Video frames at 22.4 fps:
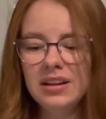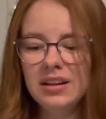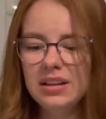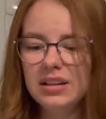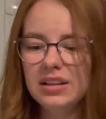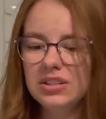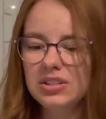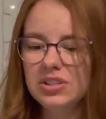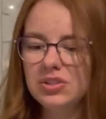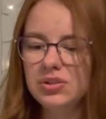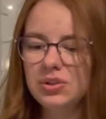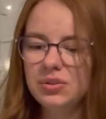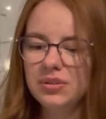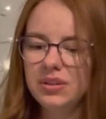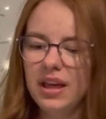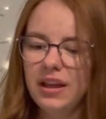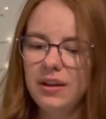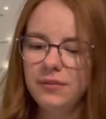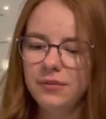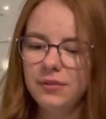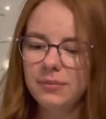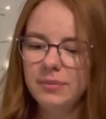It's too
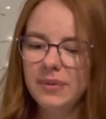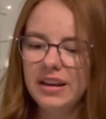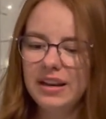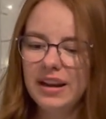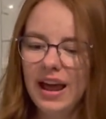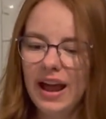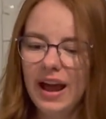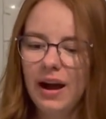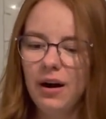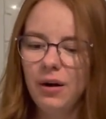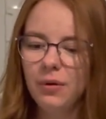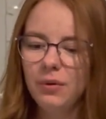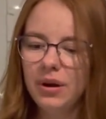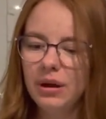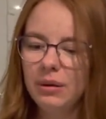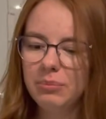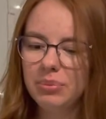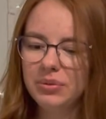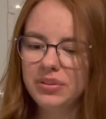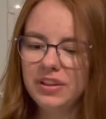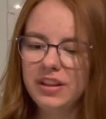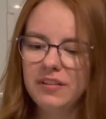late for me now. And
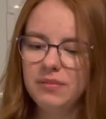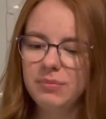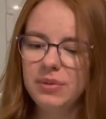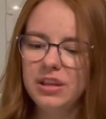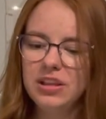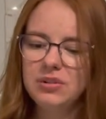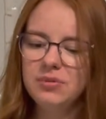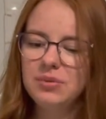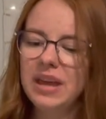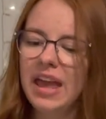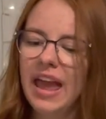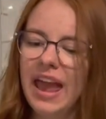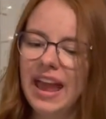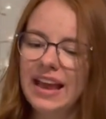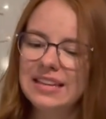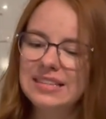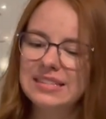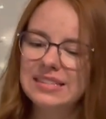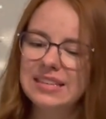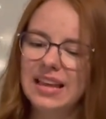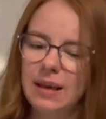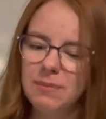believe me, you can't
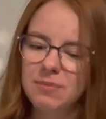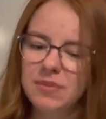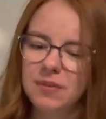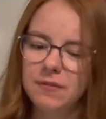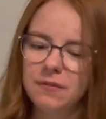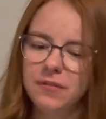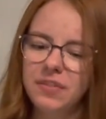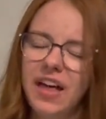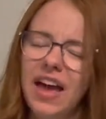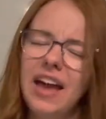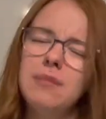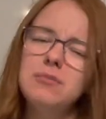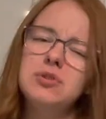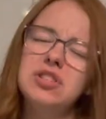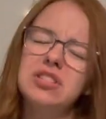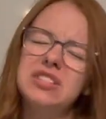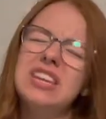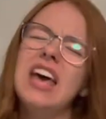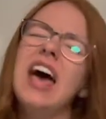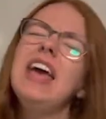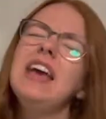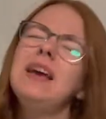escape the flames. So
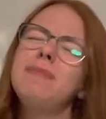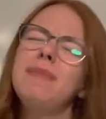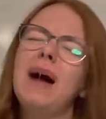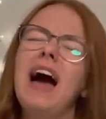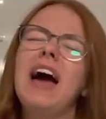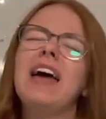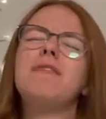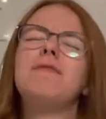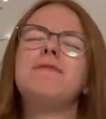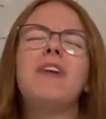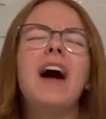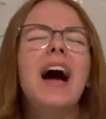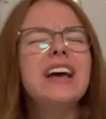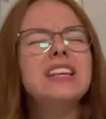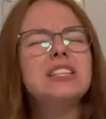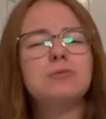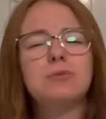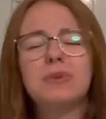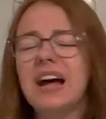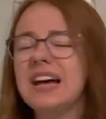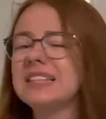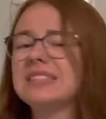take my advice
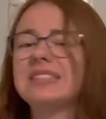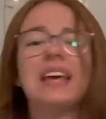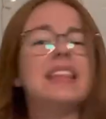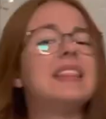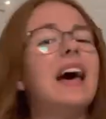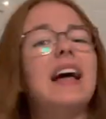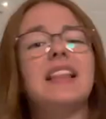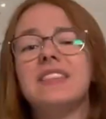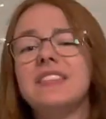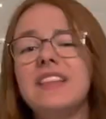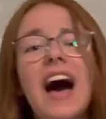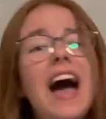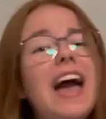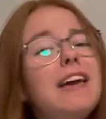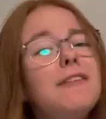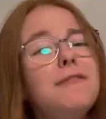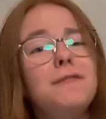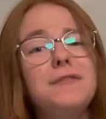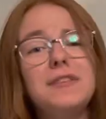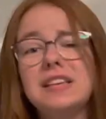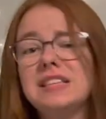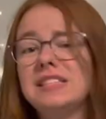when I say that
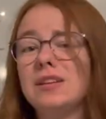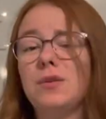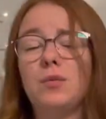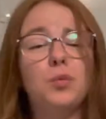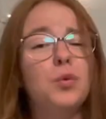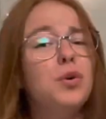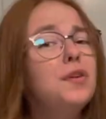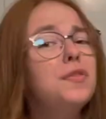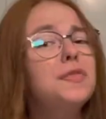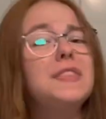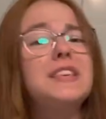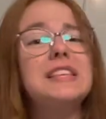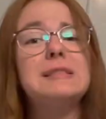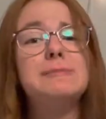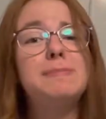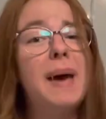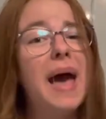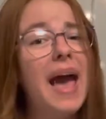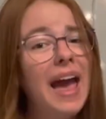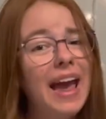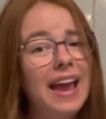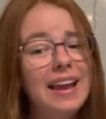life isn't worth this
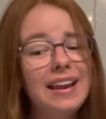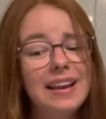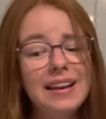pain.